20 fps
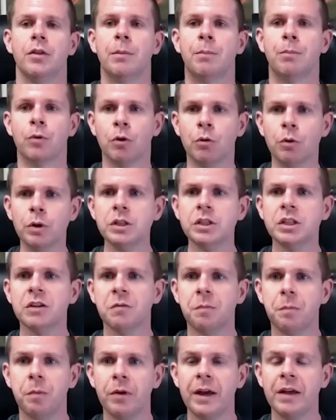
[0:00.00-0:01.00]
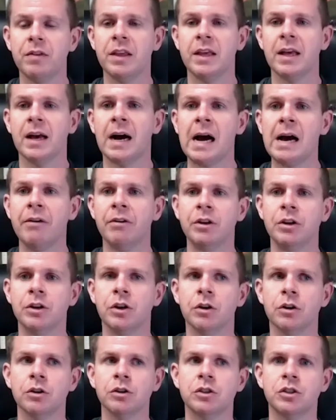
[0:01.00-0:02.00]
The Bruins have played the
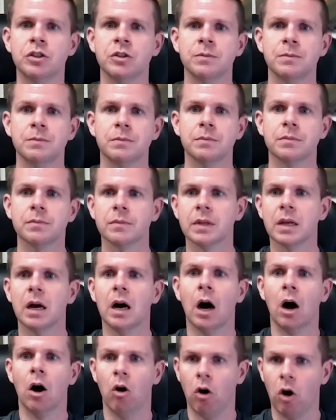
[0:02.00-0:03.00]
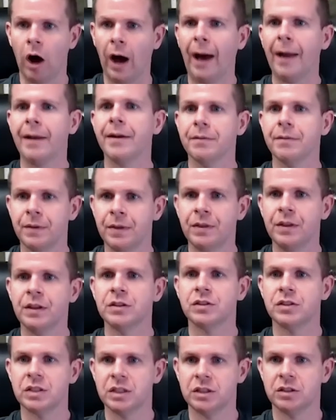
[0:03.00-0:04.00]
Islanders a lot in
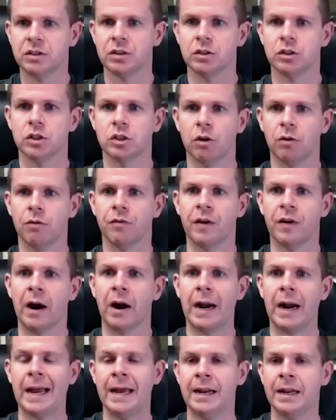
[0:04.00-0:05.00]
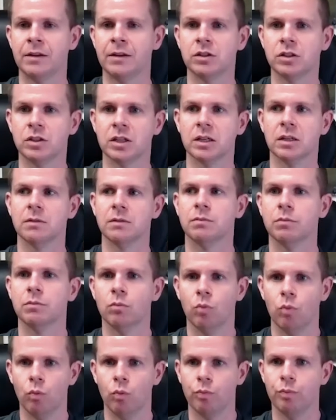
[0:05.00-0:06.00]
this season so far, and it's
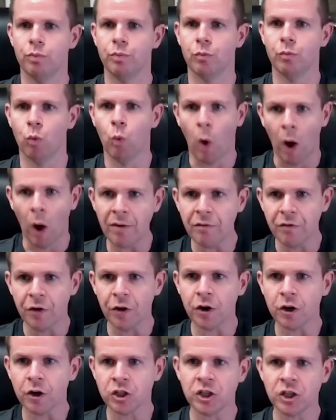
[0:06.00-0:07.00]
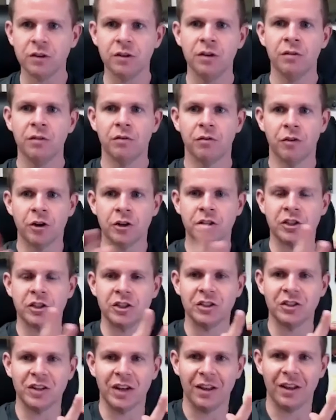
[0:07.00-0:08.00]
one version
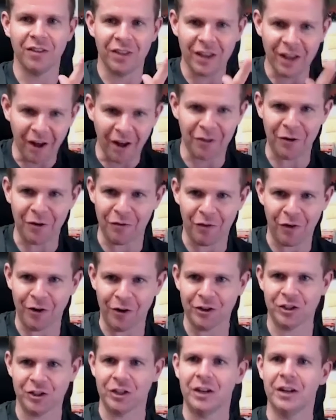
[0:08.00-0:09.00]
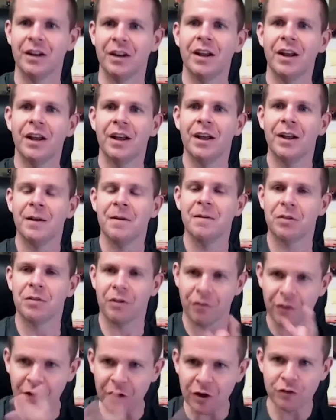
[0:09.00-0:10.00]
versus the other version. The
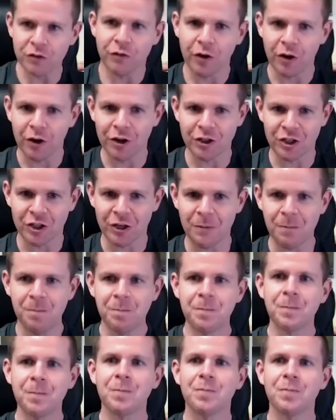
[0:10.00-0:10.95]
first version